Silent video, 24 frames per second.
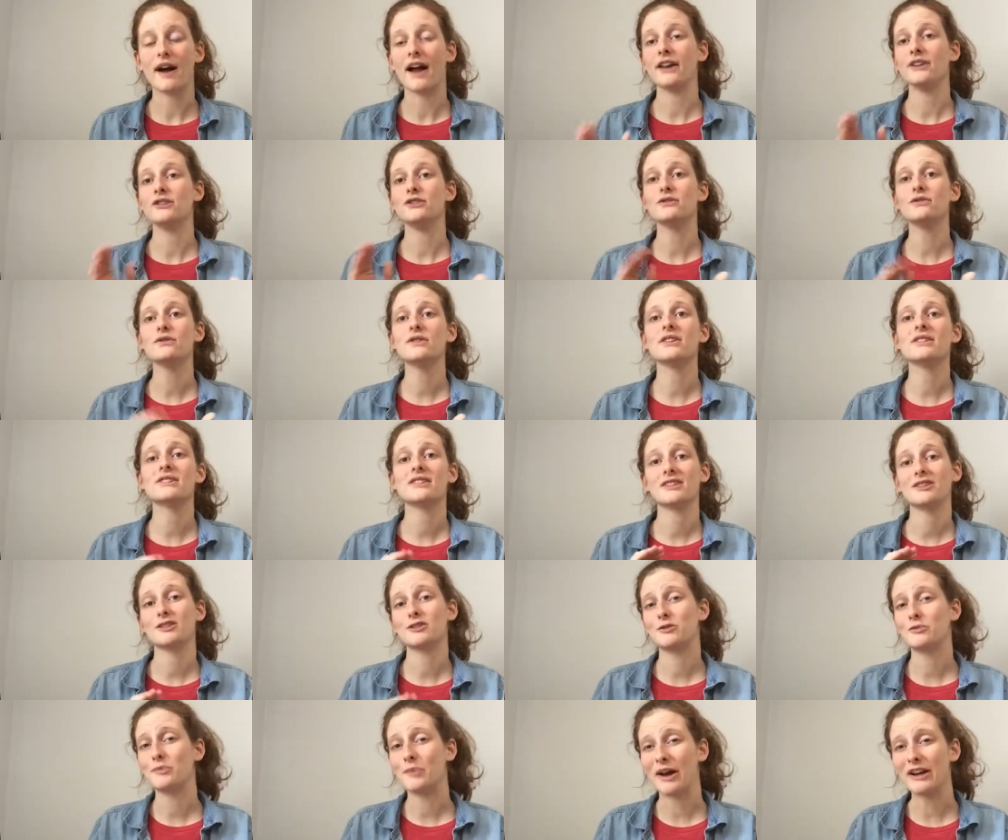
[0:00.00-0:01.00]
I do this
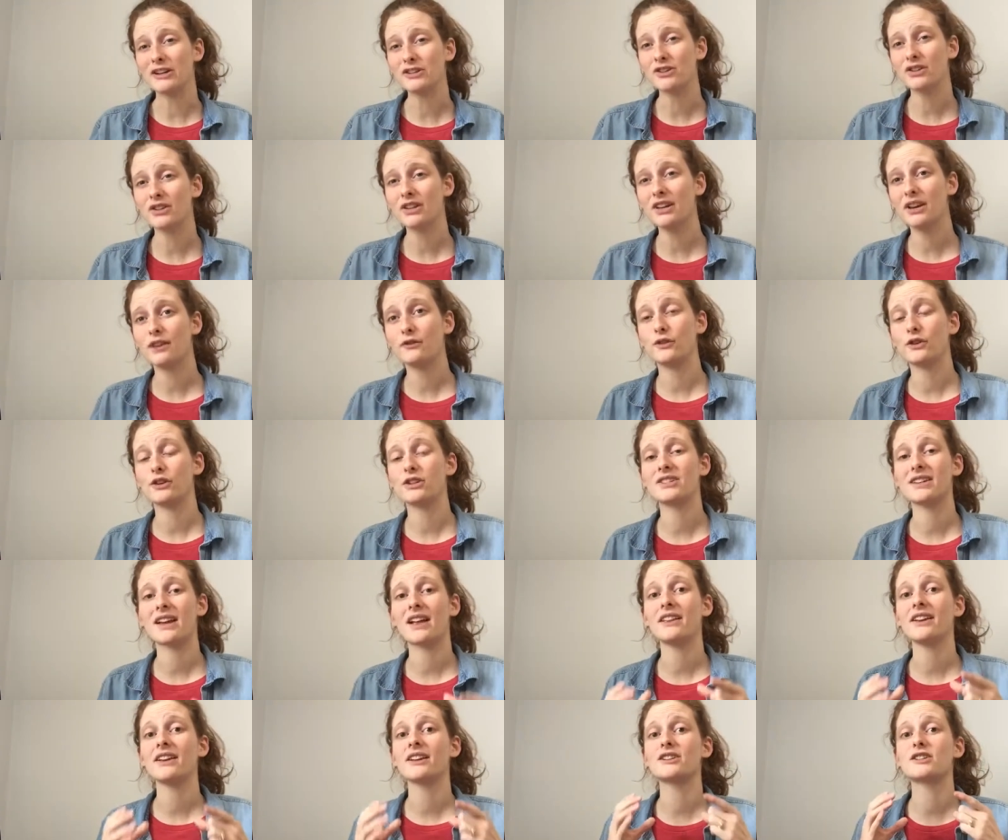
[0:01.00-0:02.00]
especially if you're
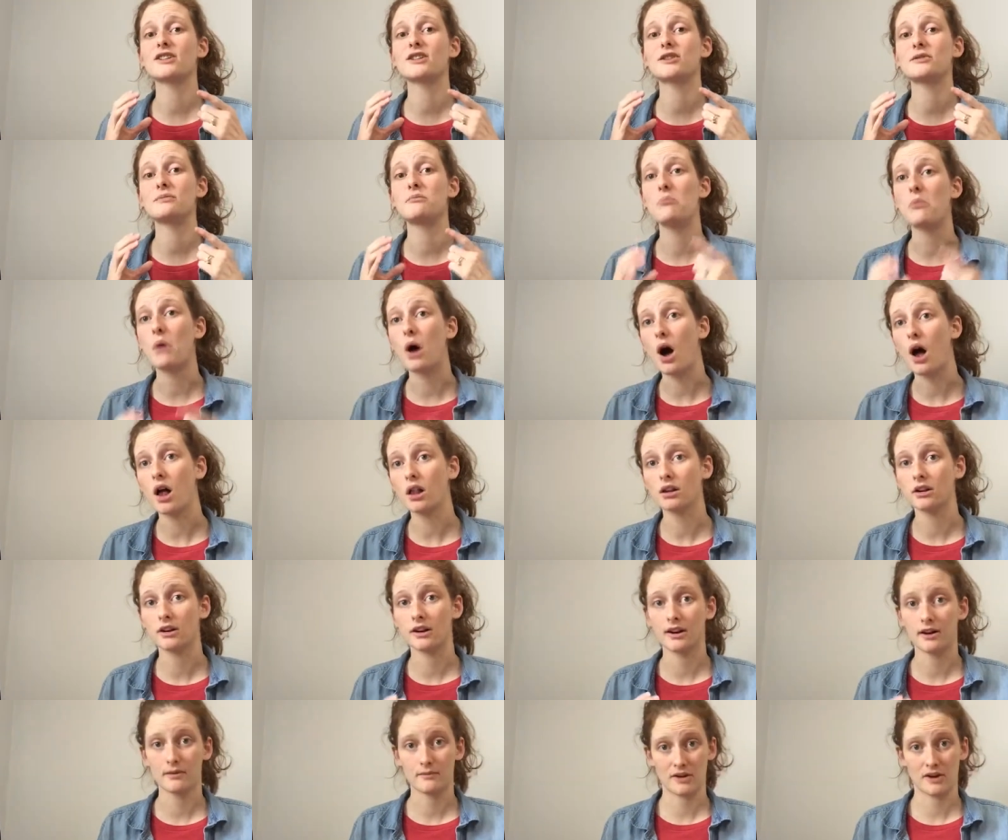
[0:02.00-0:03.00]
selling
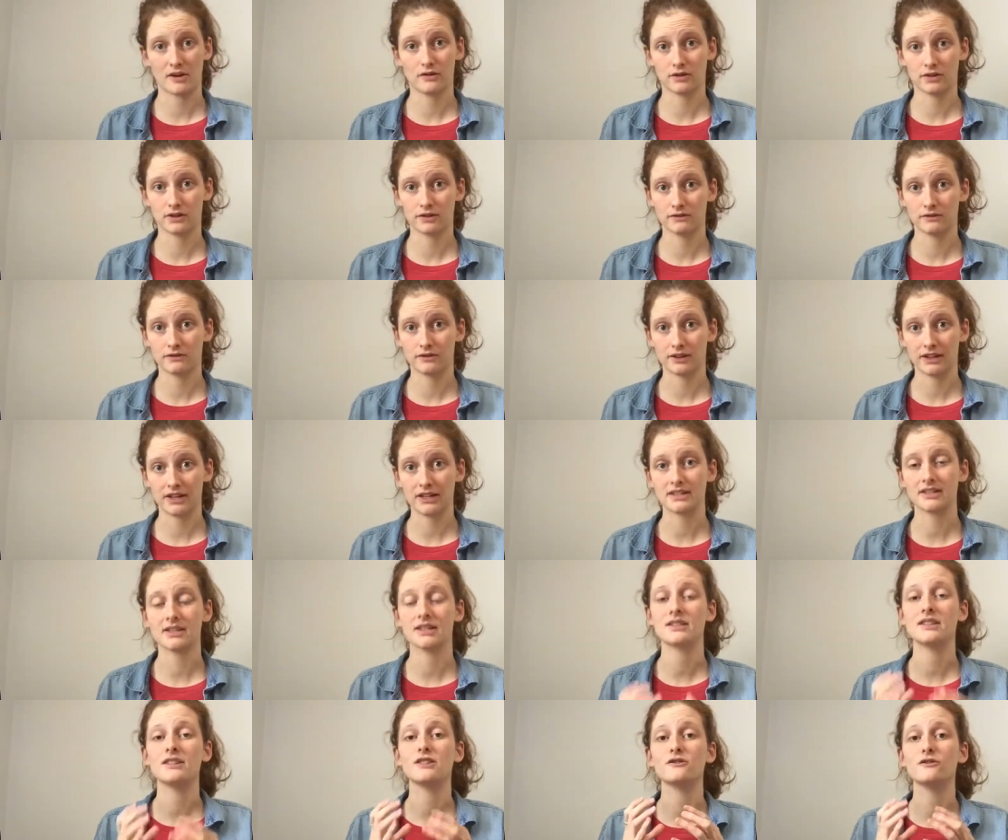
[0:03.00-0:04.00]
smaller amounts of fleece.
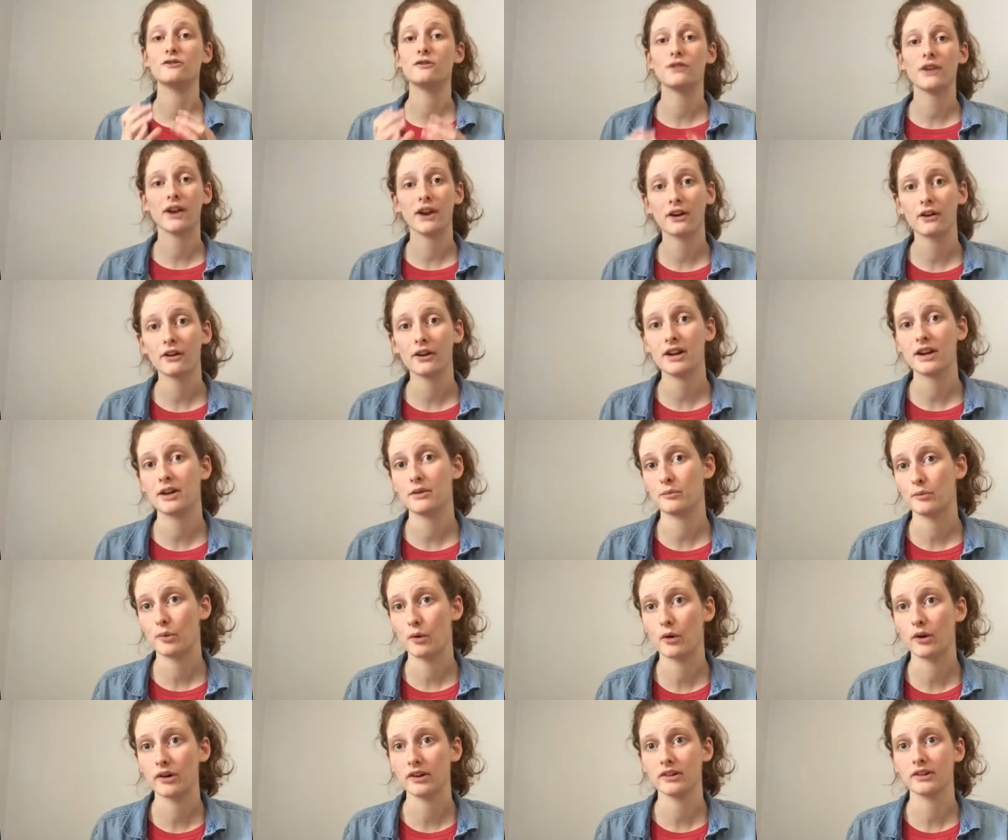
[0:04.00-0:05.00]
This is very
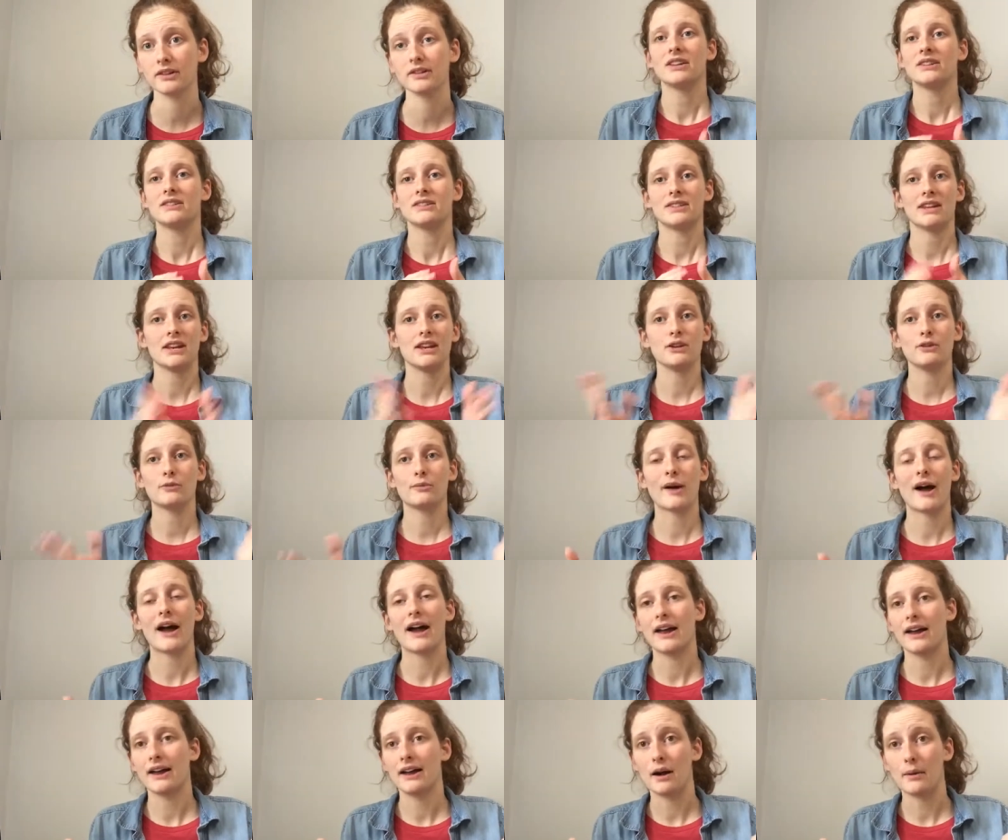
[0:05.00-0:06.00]
important. Say you
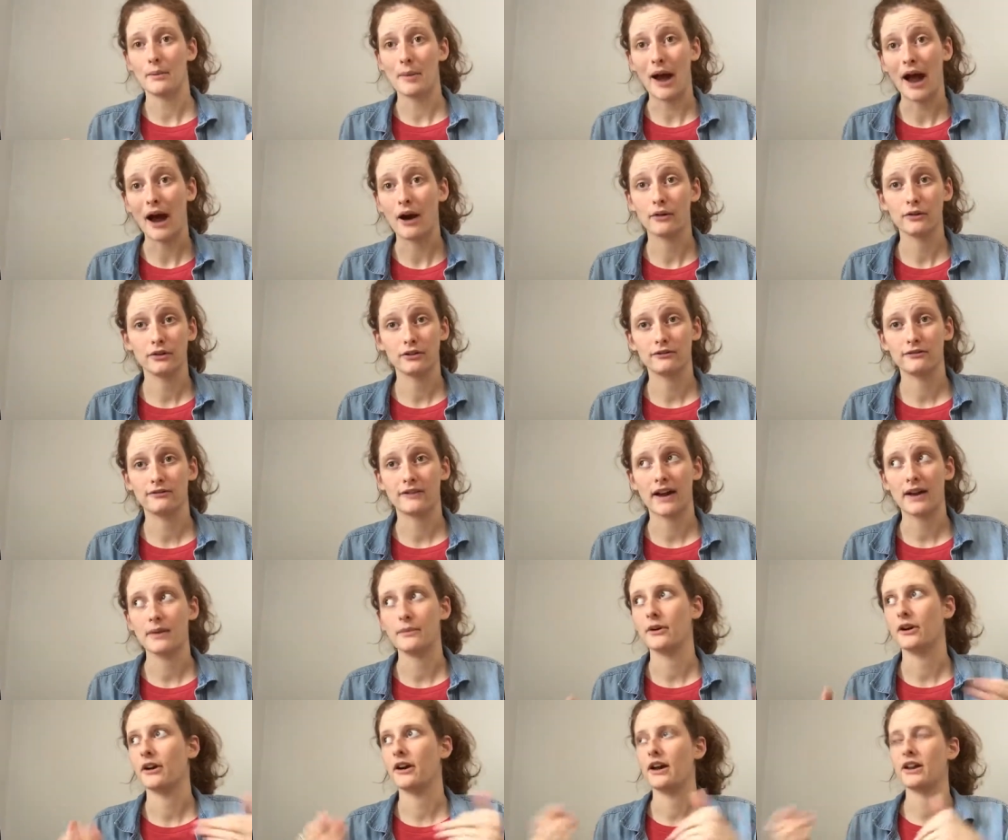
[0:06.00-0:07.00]
buy a pound of
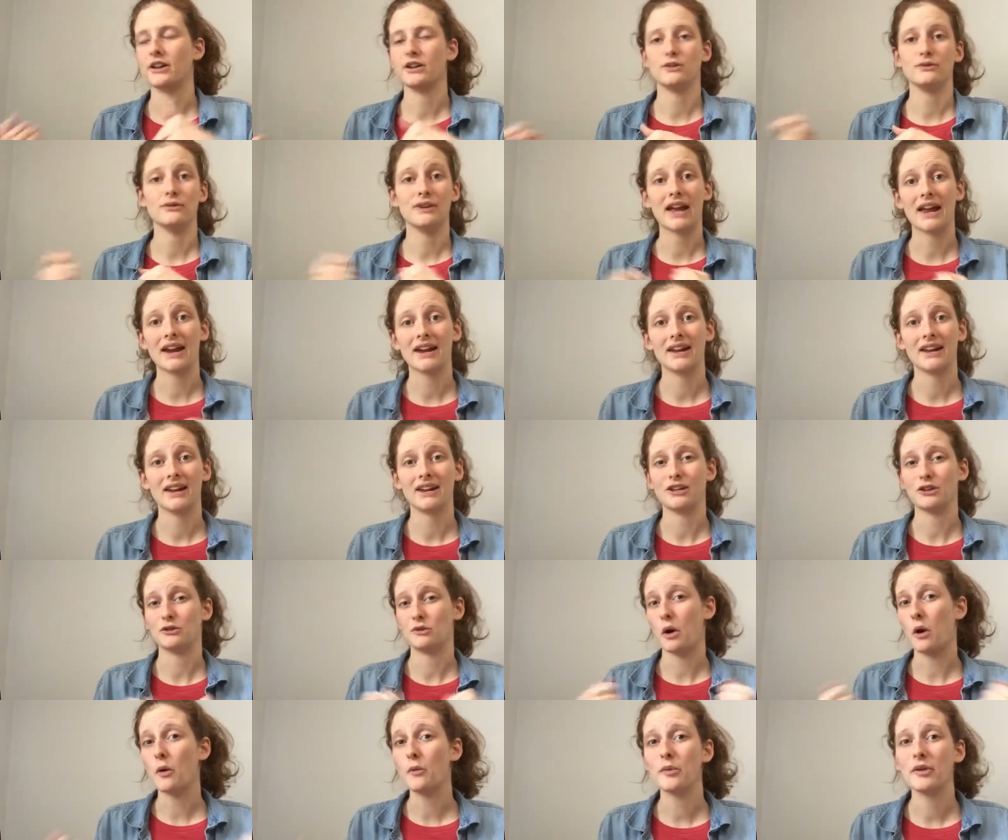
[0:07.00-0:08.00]
fiber and you get it and
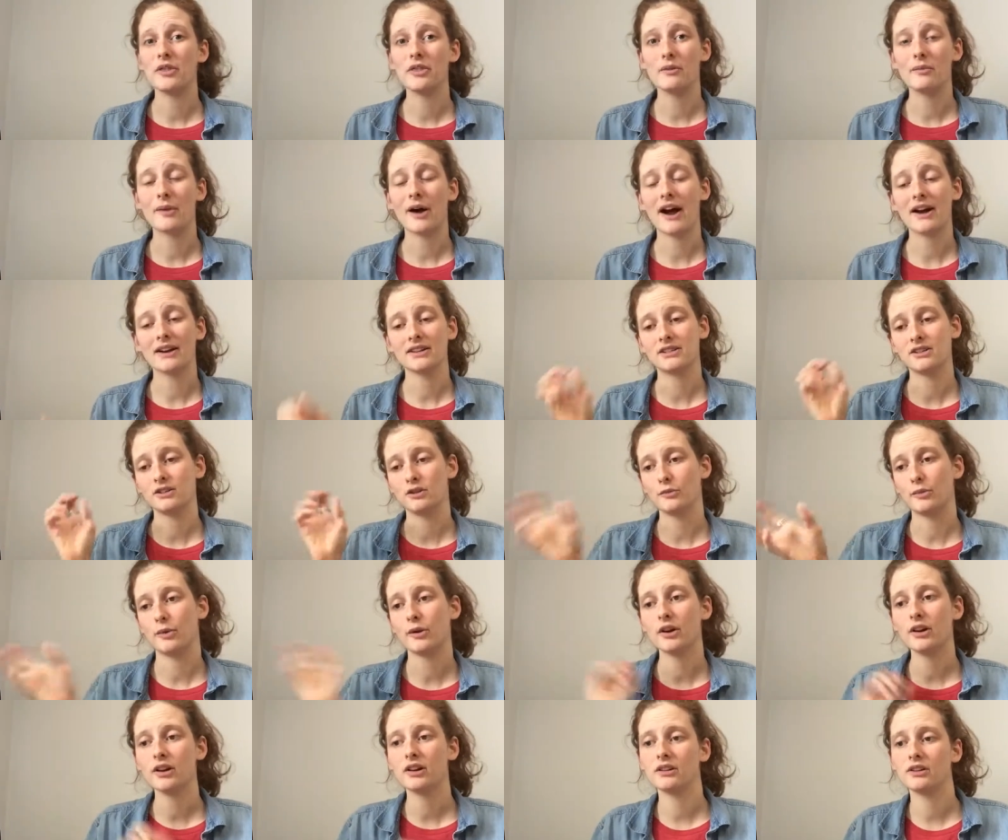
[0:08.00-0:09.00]
you open the box and you
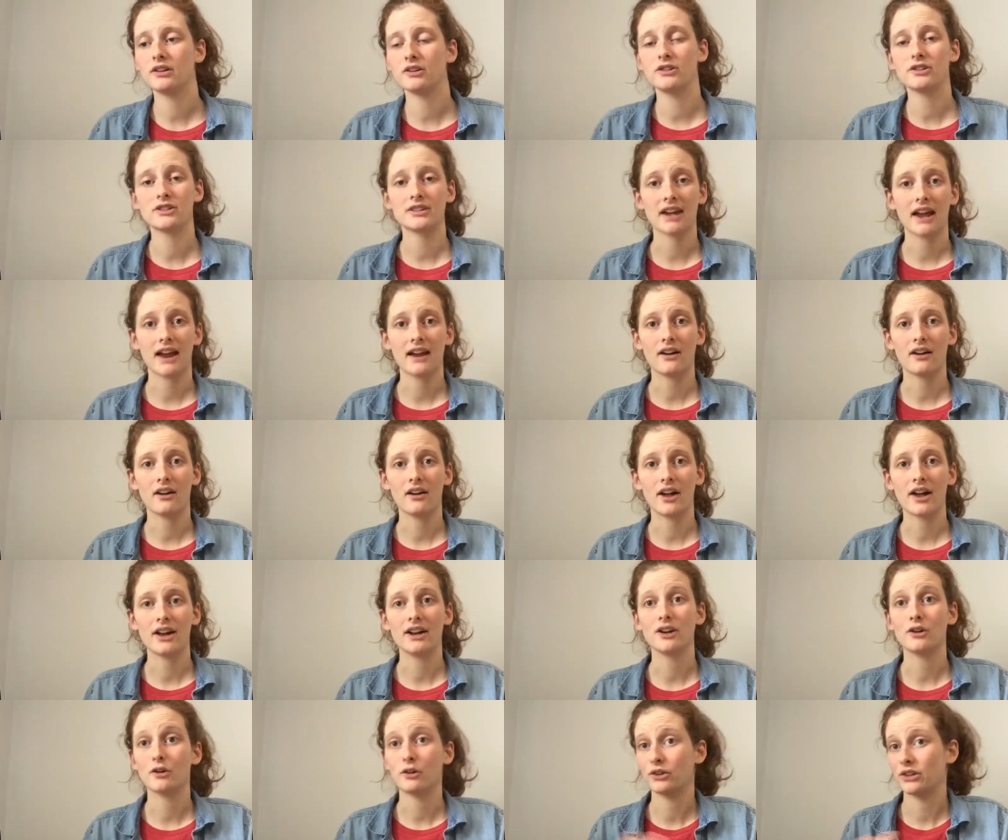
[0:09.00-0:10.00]
put it in your scale
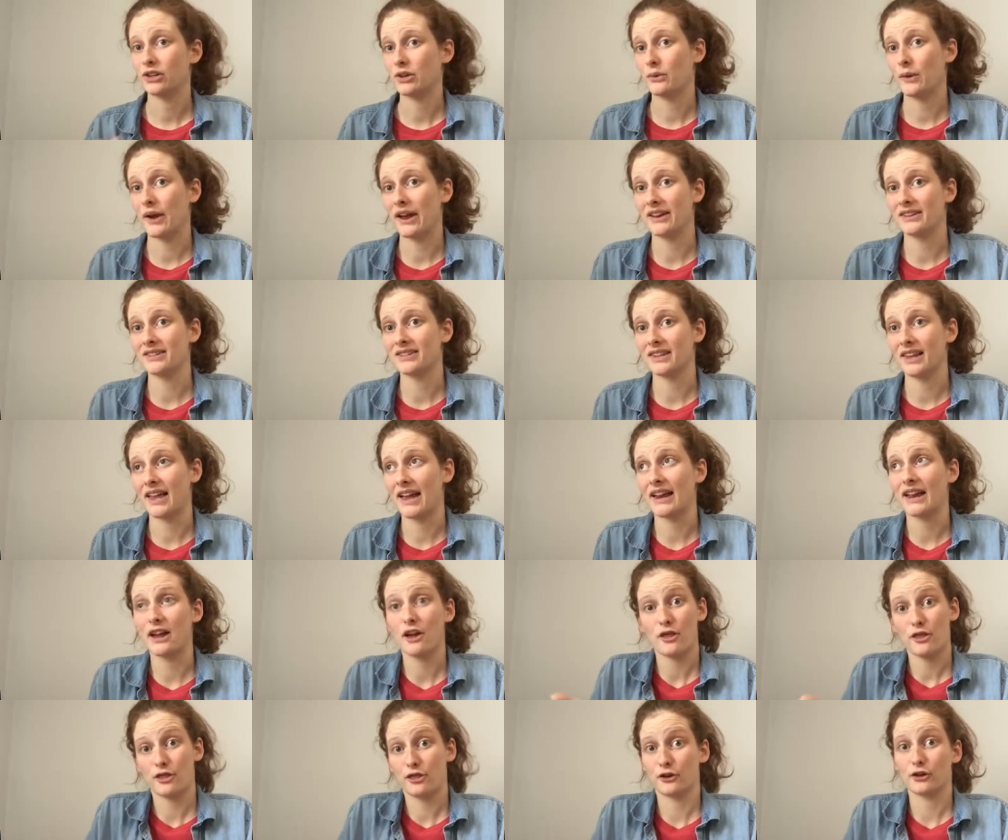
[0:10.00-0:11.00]
and it only weighs
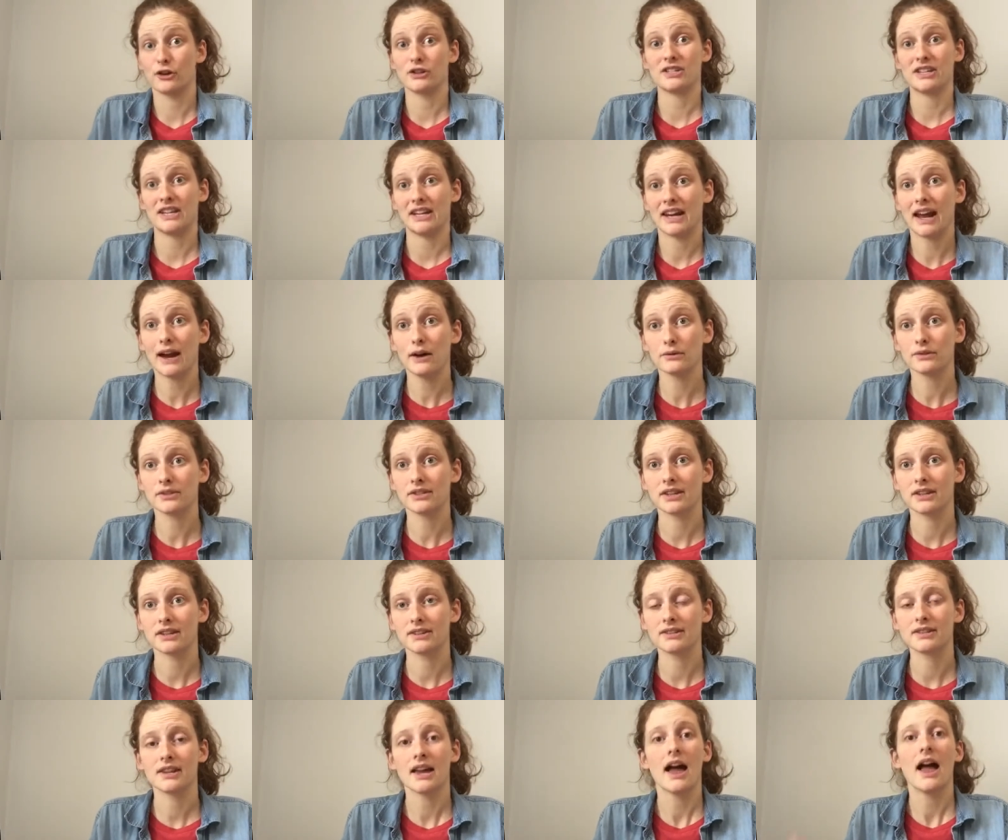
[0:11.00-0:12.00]
like 13
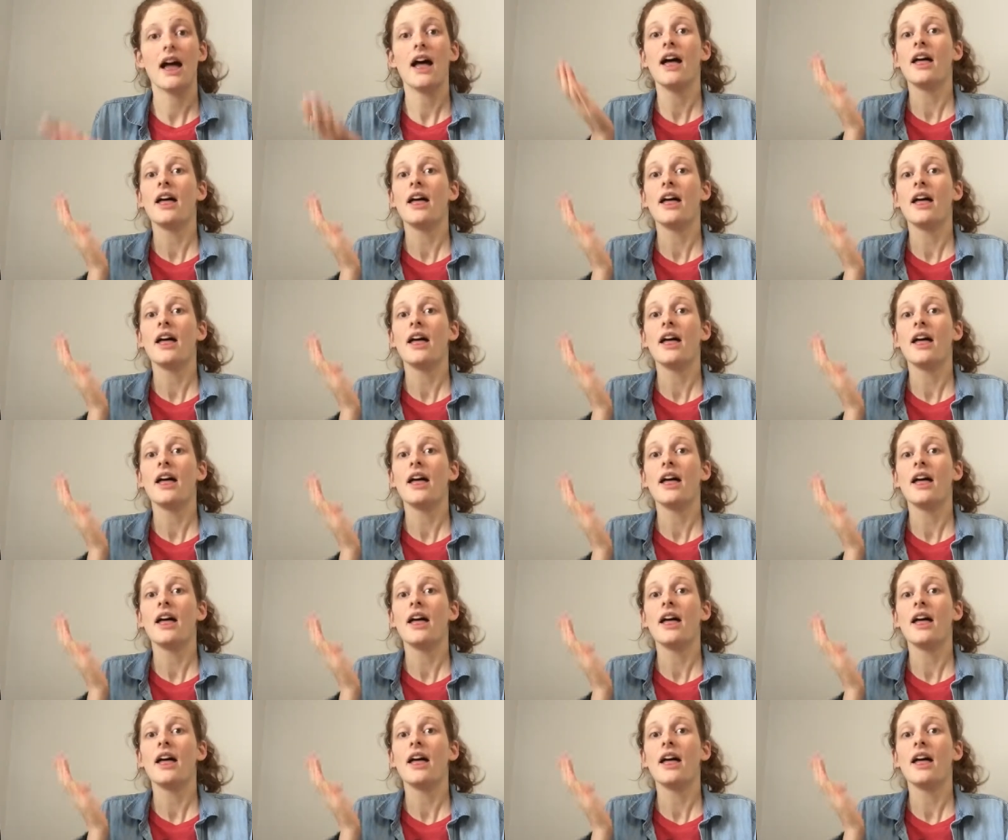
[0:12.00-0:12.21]
ounces.